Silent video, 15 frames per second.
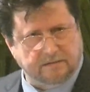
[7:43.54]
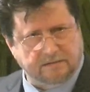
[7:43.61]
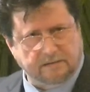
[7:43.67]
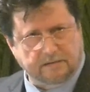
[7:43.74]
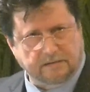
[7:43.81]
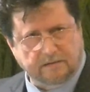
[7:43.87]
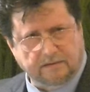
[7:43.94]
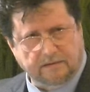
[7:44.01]

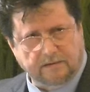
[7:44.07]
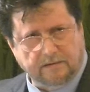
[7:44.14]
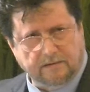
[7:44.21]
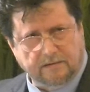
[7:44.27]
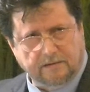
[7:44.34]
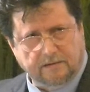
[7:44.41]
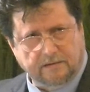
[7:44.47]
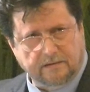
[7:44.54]

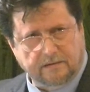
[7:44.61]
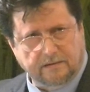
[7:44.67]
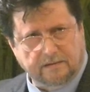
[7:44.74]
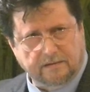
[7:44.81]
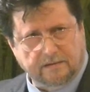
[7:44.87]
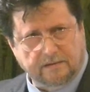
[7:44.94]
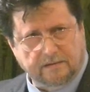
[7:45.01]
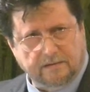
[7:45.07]

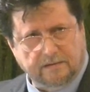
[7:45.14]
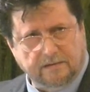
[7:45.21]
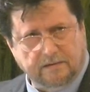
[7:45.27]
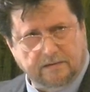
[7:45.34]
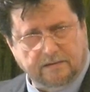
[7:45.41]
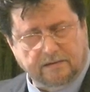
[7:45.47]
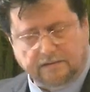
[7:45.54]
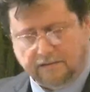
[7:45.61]

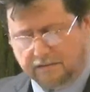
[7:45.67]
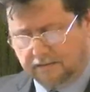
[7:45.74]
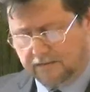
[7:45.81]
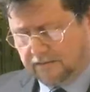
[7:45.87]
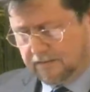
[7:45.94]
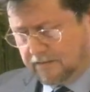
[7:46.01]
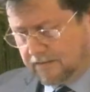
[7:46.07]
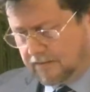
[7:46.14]

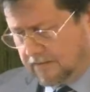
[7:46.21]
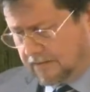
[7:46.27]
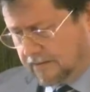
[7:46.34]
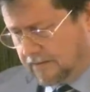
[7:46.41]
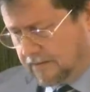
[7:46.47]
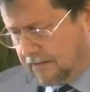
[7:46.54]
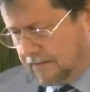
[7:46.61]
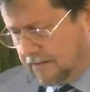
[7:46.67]

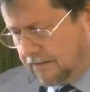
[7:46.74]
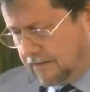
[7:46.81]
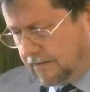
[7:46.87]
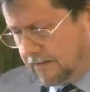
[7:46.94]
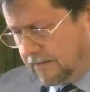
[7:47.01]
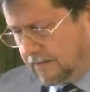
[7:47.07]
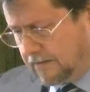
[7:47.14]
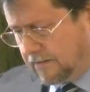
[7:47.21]

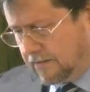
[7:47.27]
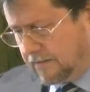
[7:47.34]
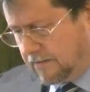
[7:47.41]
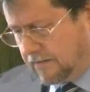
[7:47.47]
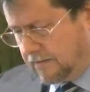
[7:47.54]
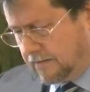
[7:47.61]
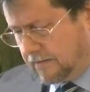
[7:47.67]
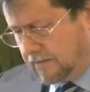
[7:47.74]

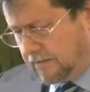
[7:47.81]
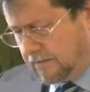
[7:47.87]
Nobody speaks.